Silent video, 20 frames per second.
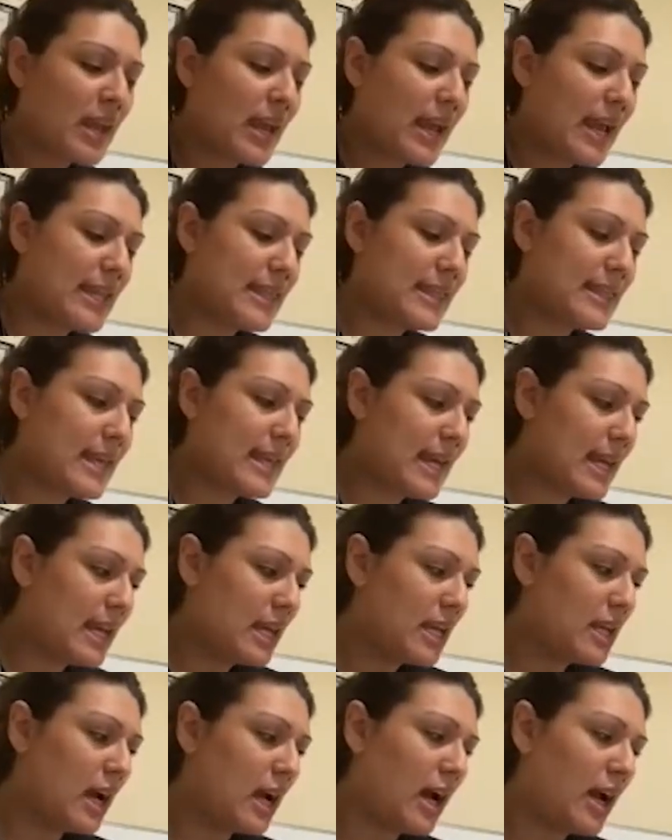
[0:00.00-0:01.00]
And
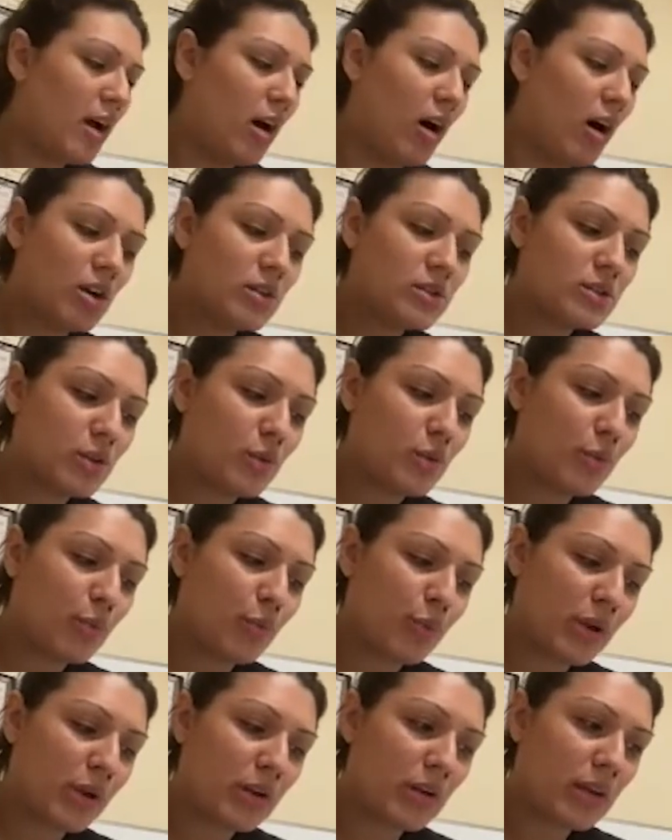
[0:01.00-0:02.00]
then I also
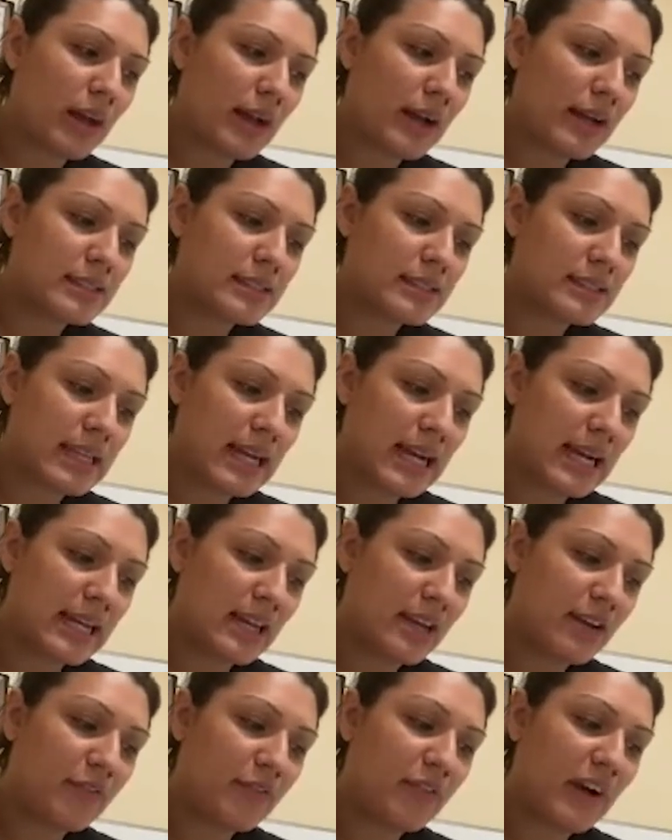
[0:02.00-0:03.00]
realized that
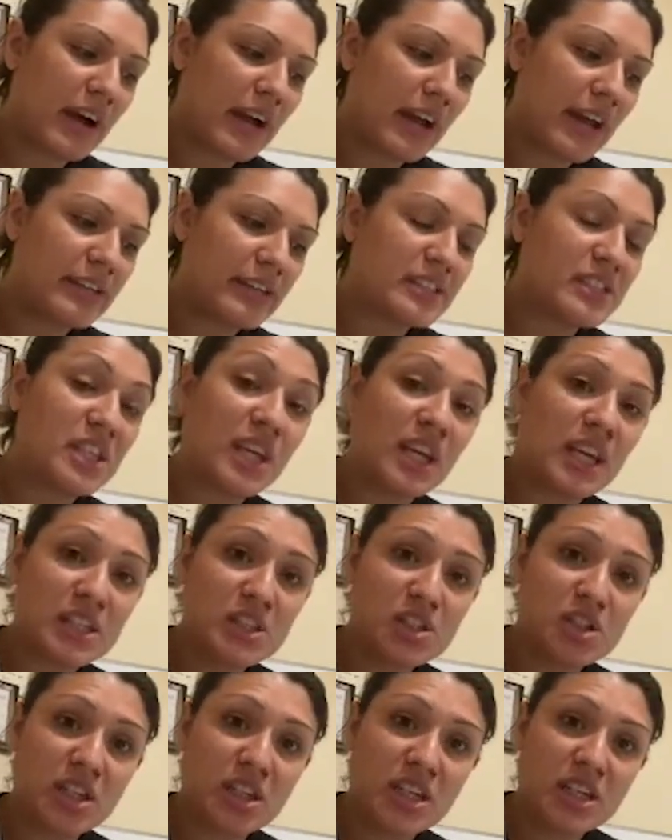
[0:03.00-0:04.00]
if I
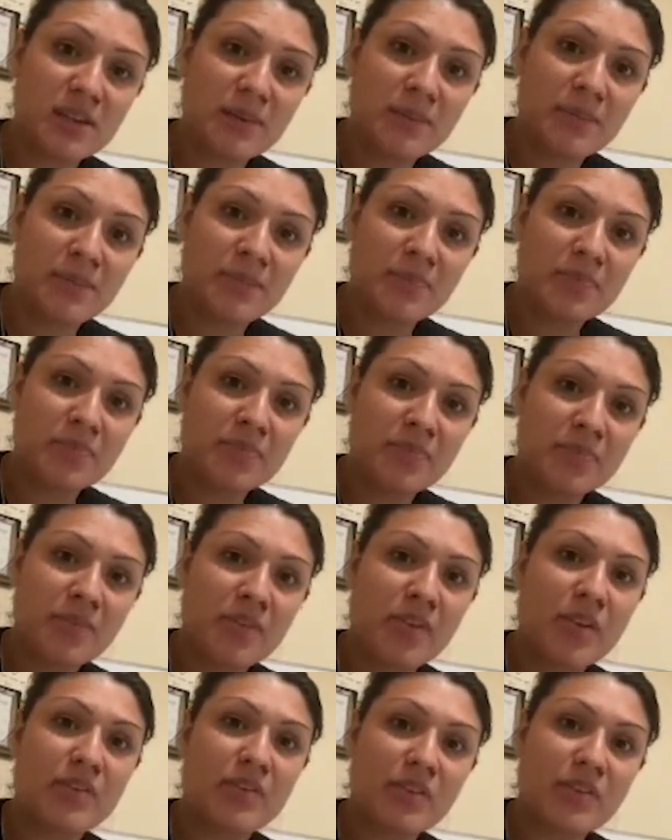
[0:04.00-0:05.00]
teach it
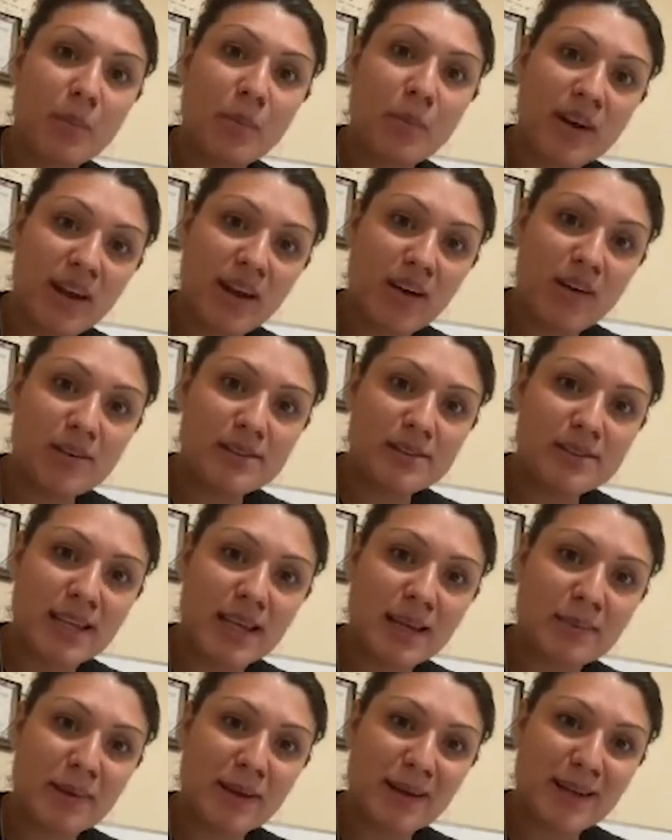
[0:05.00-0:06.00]
to someone else,
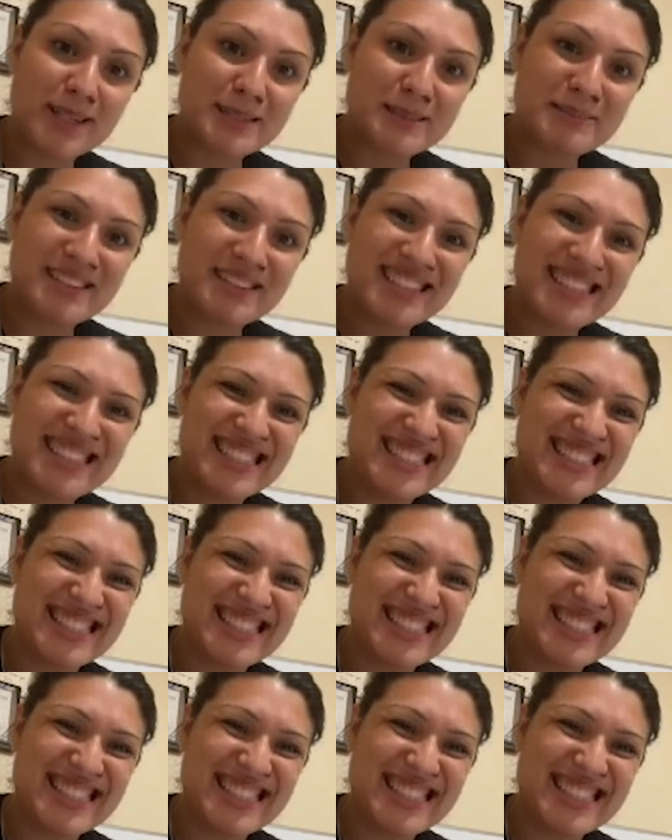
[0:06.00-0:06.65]
like my husband,